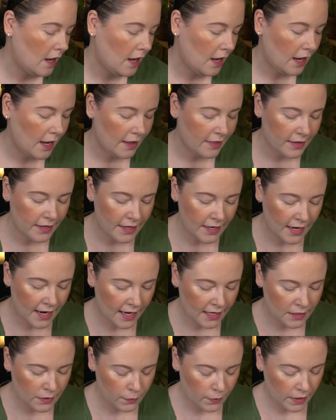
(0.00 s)
Uh, the
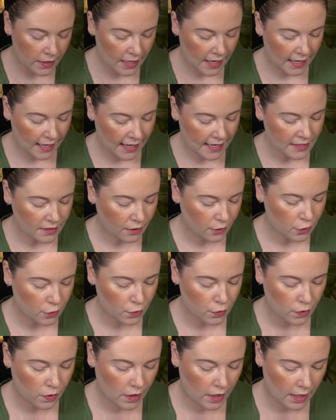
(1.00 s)
next one, I guess I'll
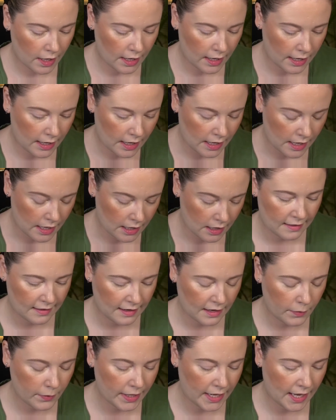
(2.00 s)
try, I
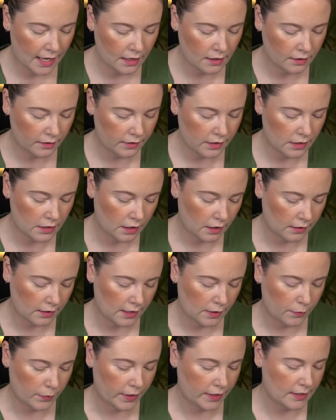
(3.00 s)
think I want to end on the
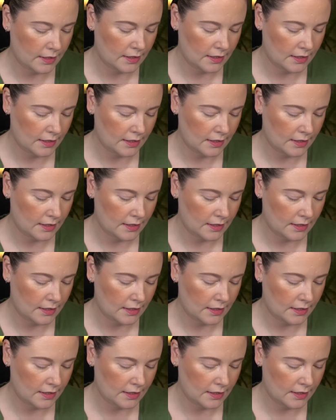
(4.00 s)
donkey one.